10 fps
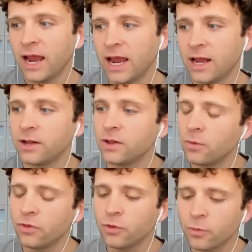And
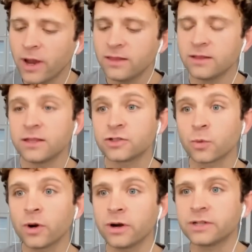the way that this
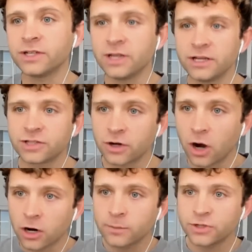works is they're
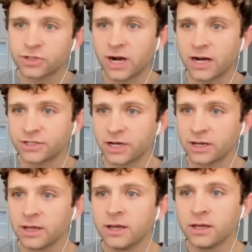
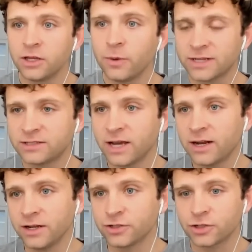arbitraging US debt
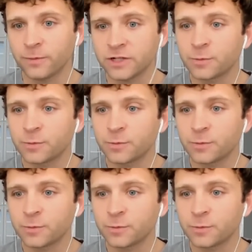instruments,